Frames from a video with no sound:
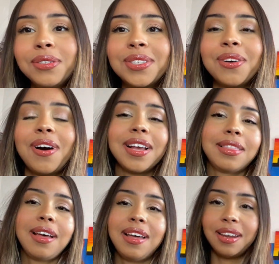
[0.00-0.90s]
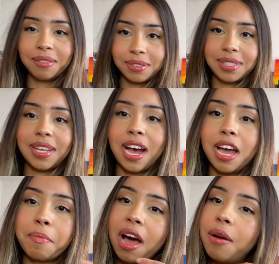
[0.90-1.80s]
so I thought it was
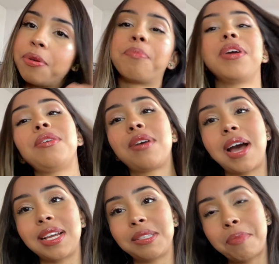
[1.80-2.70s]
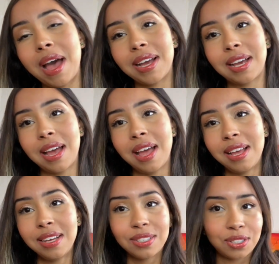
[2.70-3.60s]
time I would bring you guys back
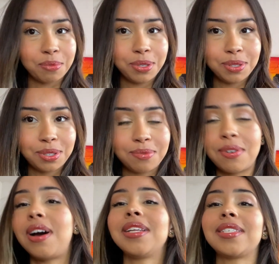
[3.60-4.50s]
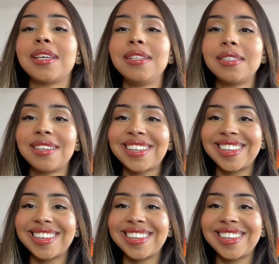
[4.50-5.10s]
some YouTube content.